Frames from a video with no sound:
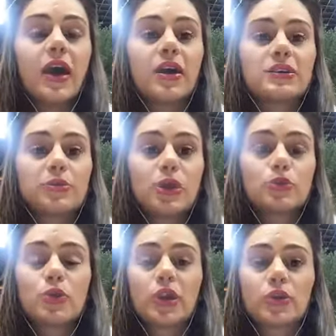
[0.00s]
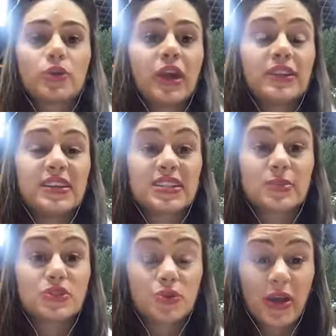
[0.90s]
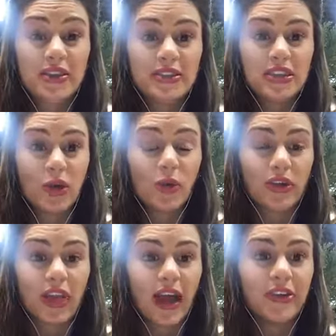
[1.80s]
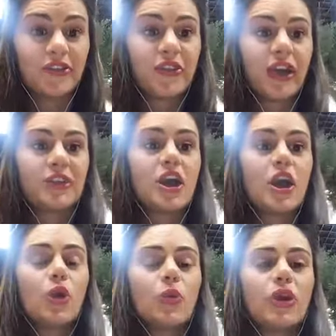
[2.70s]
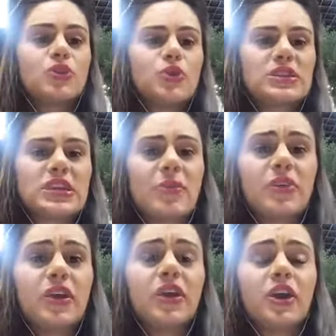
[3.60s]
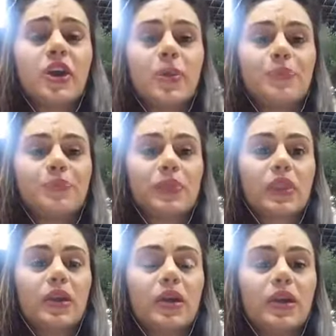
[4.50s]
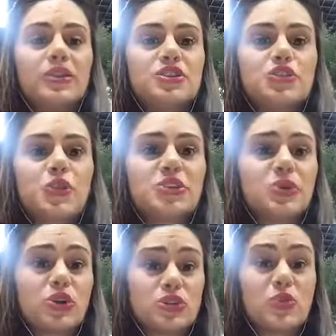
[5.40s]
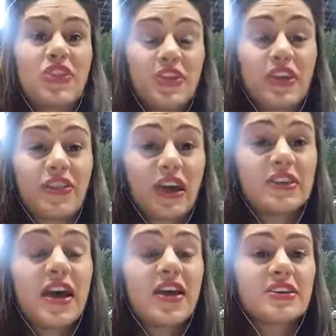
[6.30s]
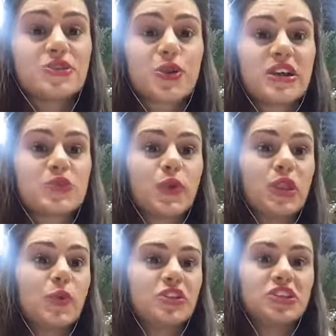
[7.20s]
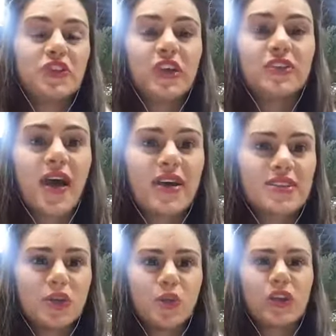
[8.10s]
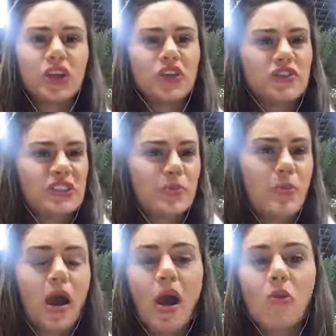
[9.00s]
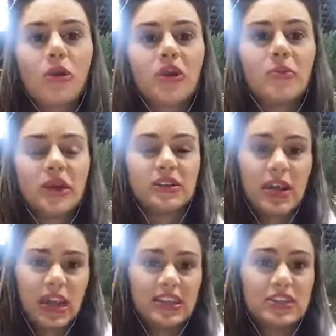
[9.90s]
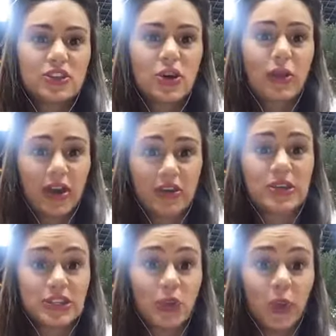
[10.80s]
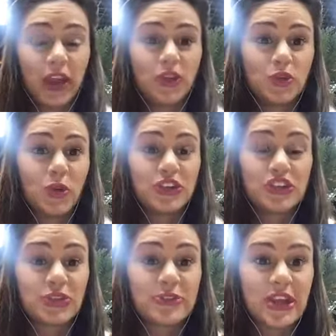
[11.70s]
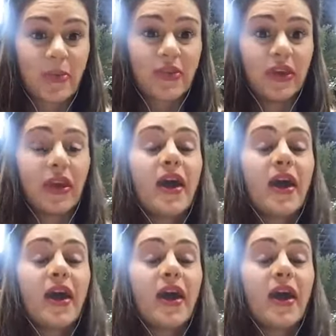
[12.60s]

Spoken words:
sometimes we are creating some stress in our life, and we are doing something in stress because we think that stress will motivate us and will give some power, but it is so aggressive way to achieve something.